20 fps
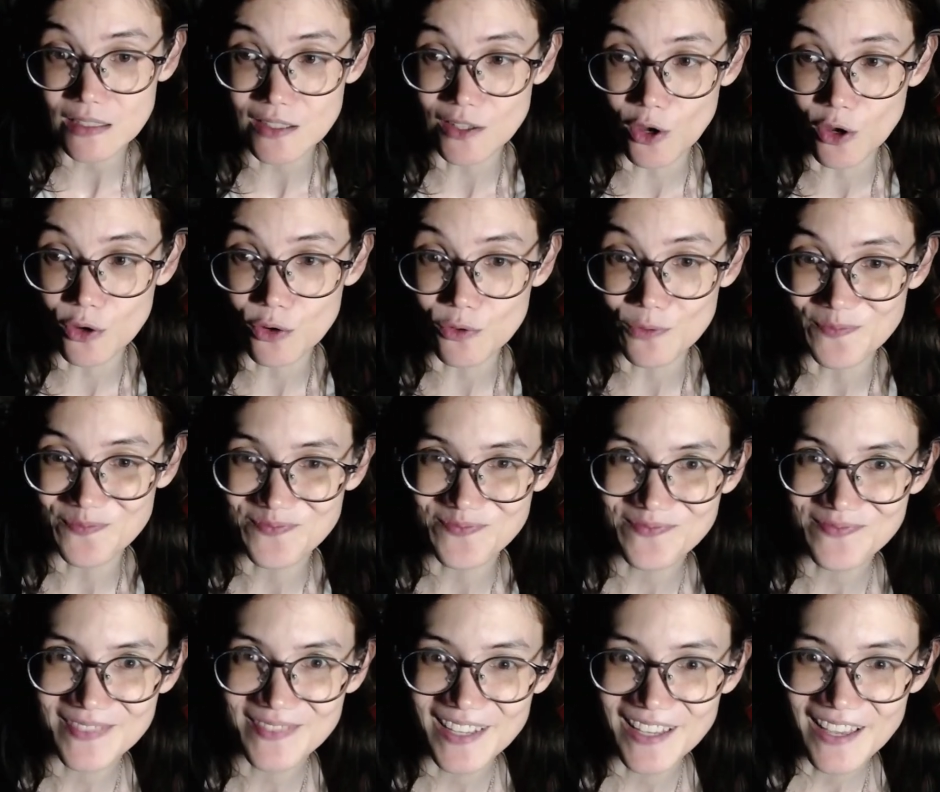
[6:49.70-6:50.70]
so
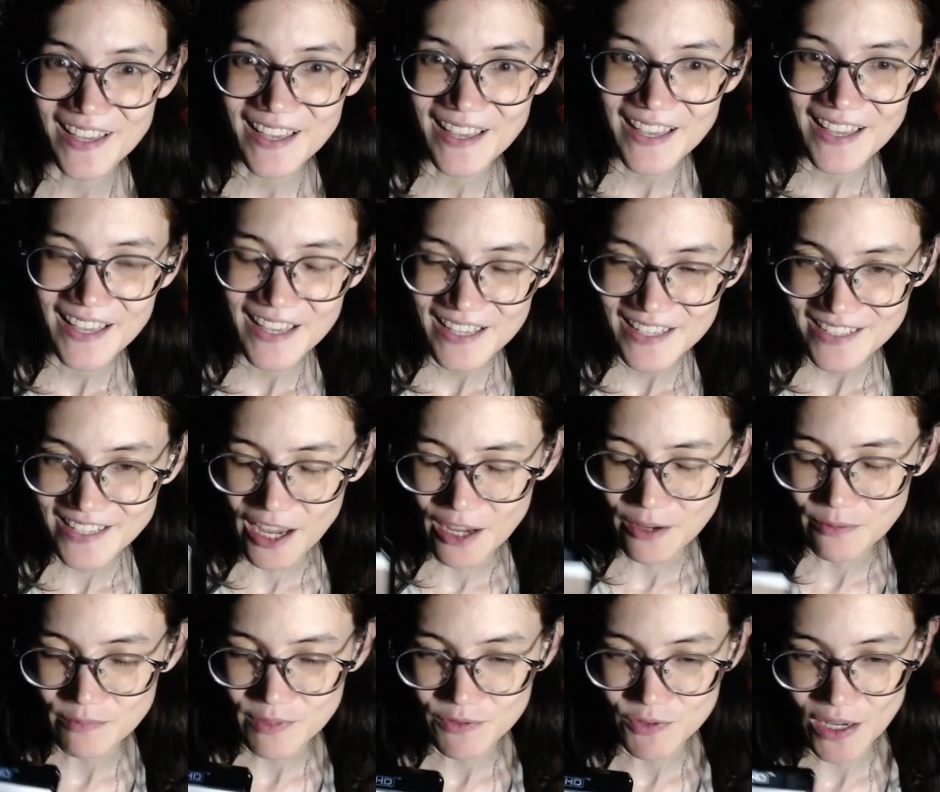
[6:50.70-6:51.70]
yeah,
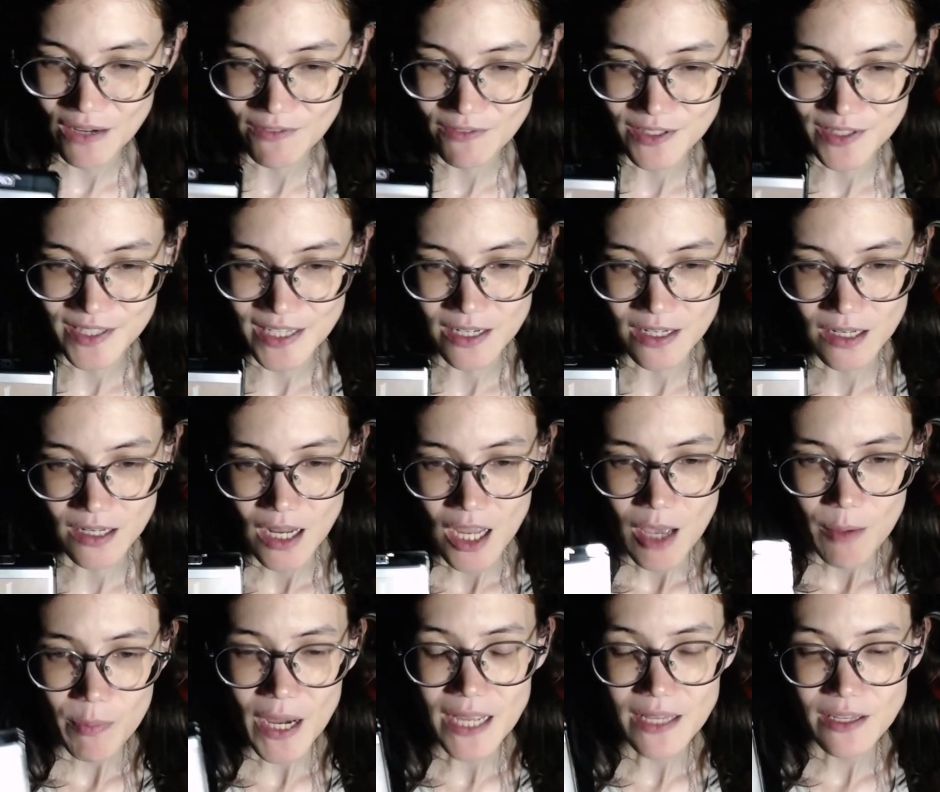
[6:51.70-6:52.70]
if you haven't seen it.
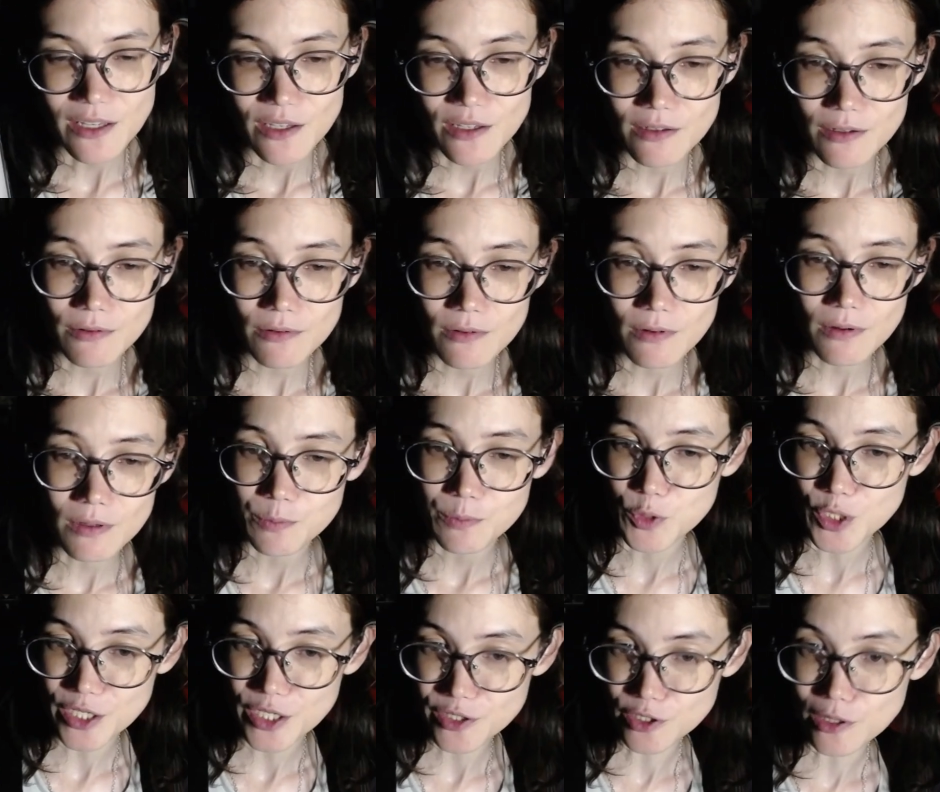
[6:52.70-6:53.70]
But
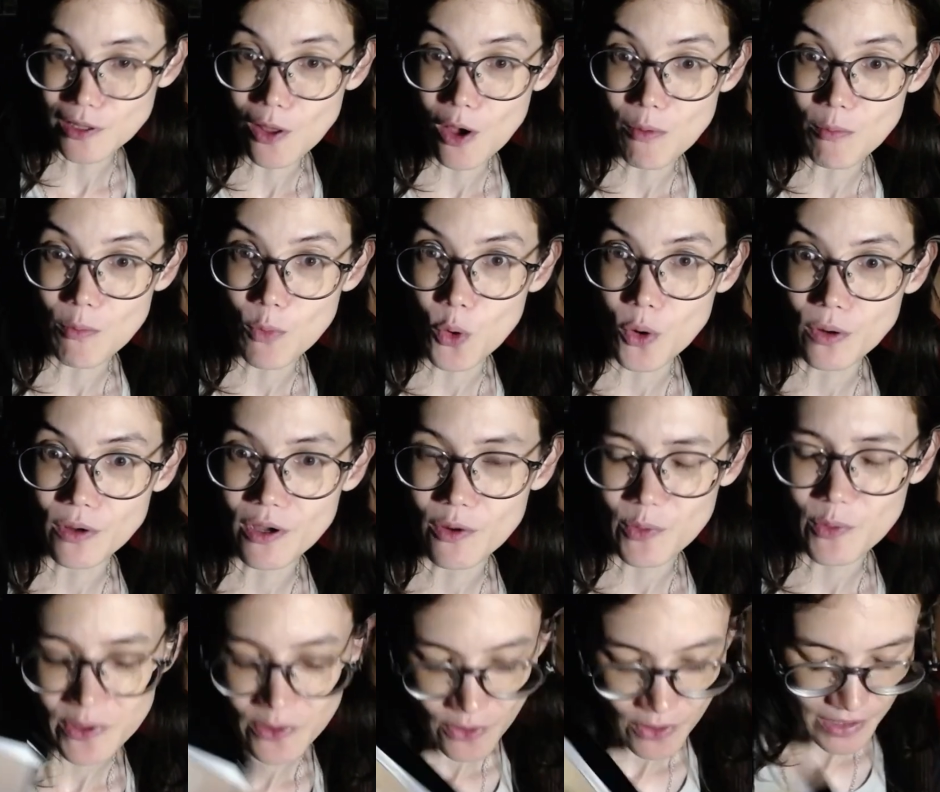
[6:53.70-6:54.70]
there's a lot more
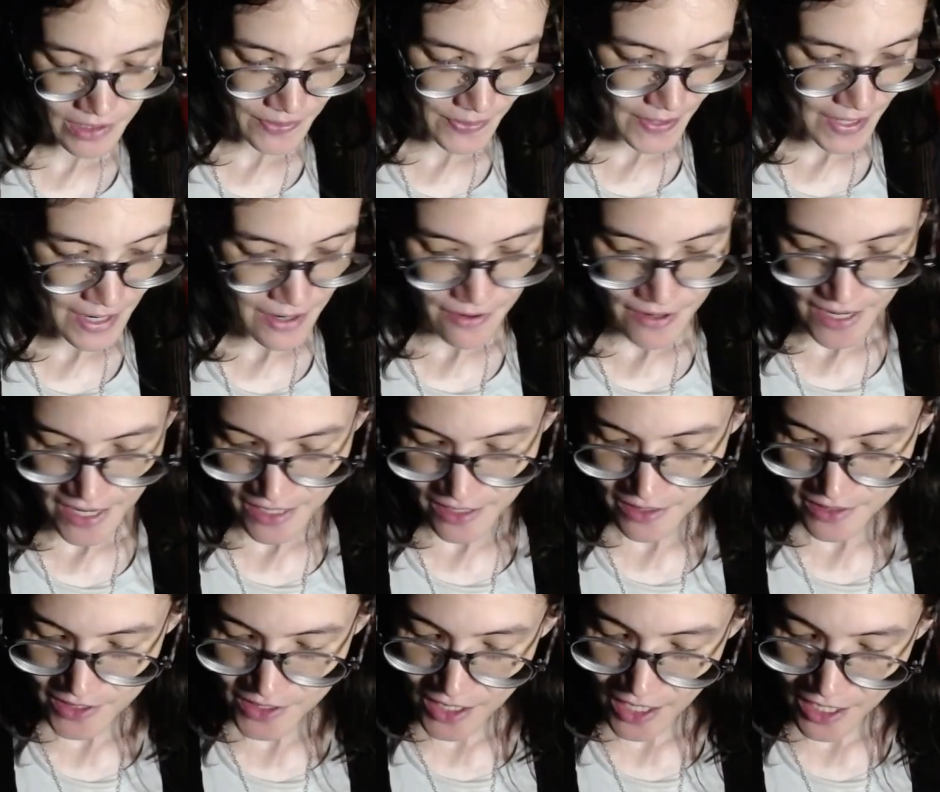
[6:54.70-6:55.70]
going on in there,
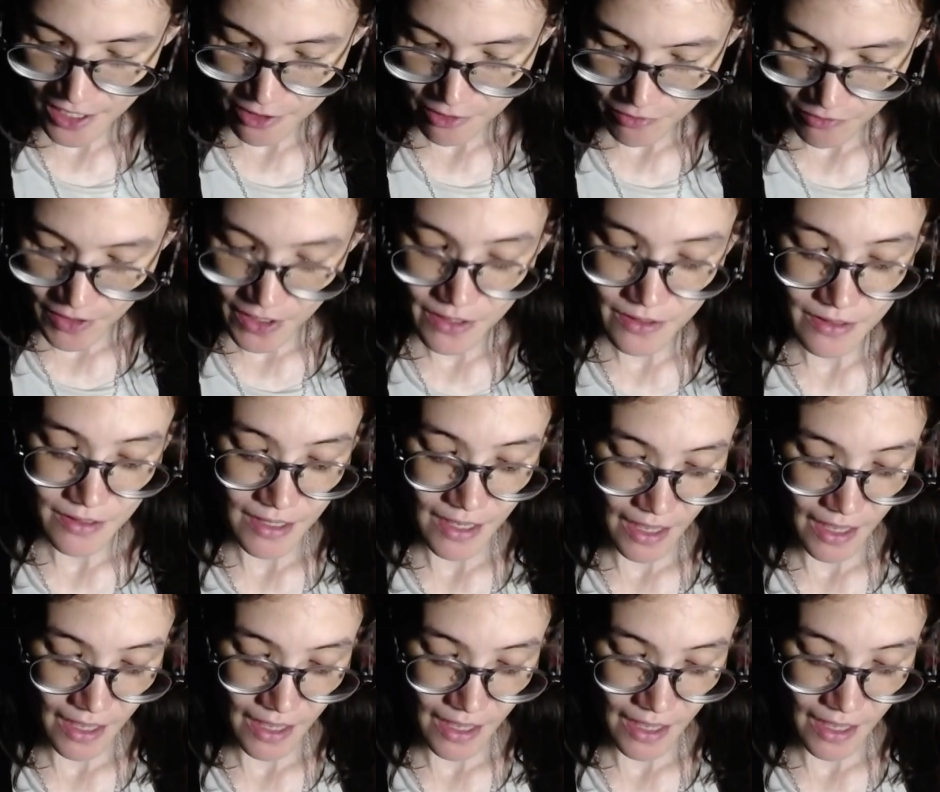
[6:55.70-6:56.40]
and it's kind of fun.